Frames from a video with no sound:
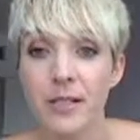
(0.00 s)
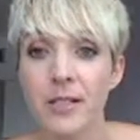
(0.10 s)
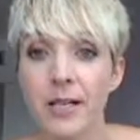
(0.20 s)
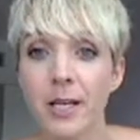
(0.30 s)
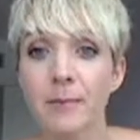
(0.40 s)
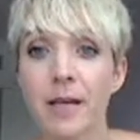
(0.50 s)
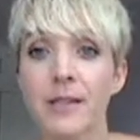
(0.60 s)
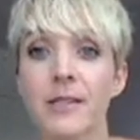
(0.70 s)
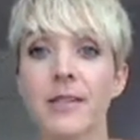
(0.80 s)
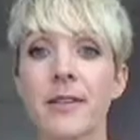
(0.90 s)
recommend?
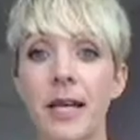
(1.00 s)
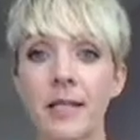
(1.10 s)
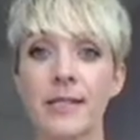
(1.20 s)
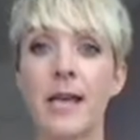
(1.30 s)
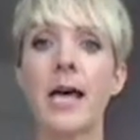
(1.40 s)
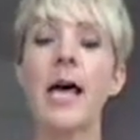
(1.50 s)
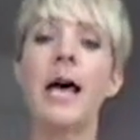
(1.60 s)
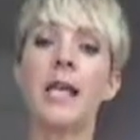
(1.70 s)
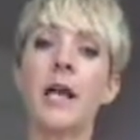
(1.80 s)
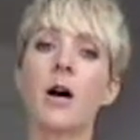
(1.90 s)
Thanks.
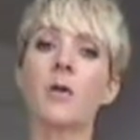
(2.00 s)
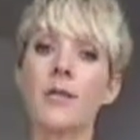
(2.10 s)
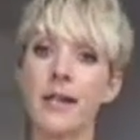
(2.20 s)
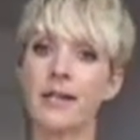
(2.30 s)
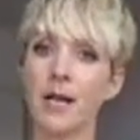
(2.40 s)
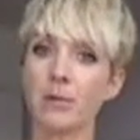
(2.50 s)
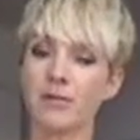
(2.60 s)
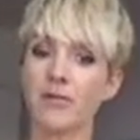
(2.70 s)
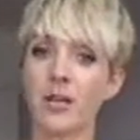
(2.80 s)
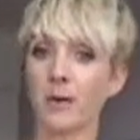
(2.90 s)
Now, thanks, Amber,
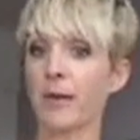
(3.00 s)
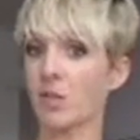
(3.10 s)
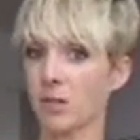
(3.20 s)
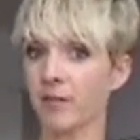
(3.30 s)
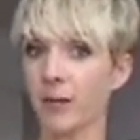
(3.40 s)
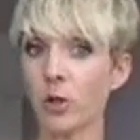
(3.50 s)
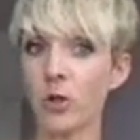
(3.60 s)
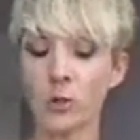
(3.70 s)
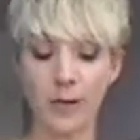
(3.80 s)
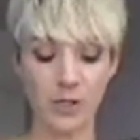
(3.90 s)
for that question. A very
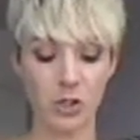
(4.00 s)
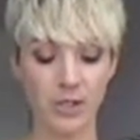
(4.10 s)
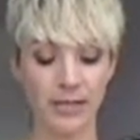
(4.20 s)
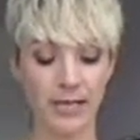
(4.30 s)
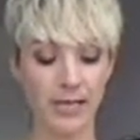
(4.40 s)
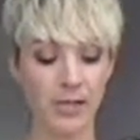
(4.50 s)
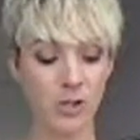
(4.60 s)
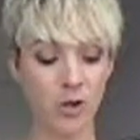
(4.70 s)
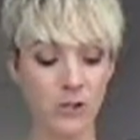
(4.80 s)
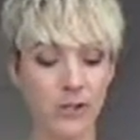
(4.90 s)
good question. Delayed
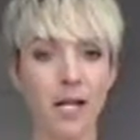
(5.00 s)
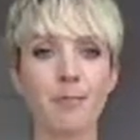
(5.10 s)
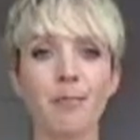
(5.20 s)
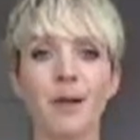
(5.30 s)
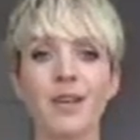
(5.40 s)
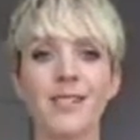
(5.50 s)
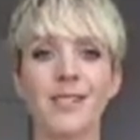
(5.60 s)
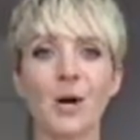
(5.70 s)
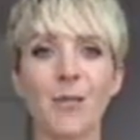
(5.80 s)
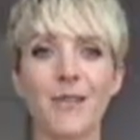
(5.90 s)
cord clamping is
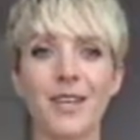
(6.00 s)
something